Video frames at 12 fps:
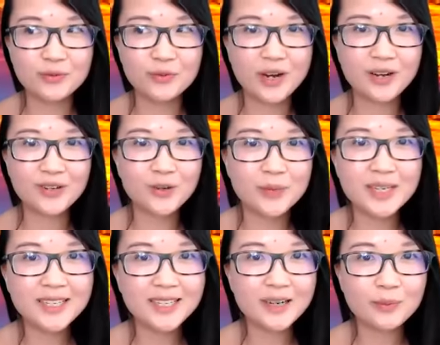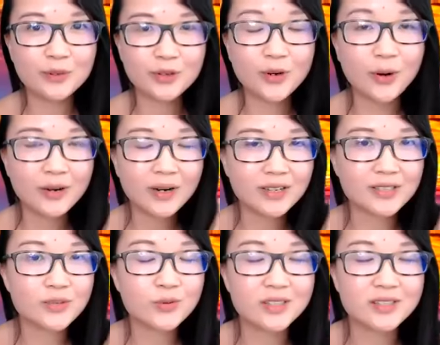where you're meeting up with
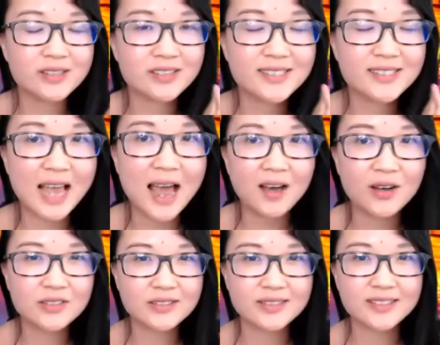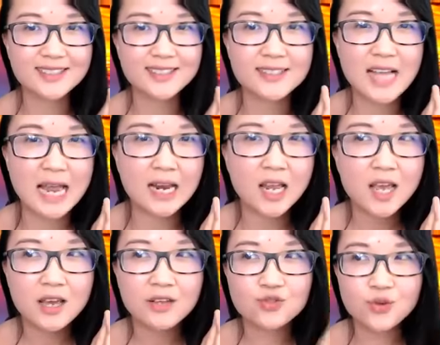coworkers, where there's sounds, there's like
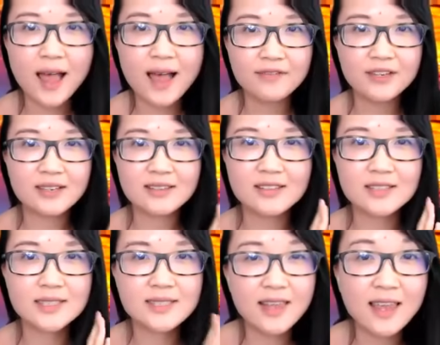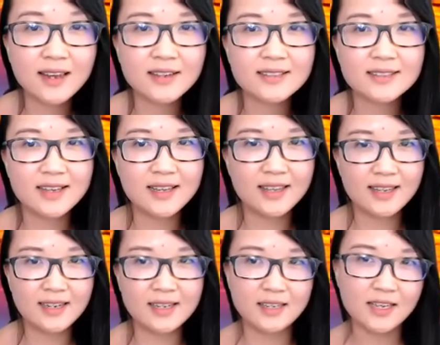traffic, there's things, and then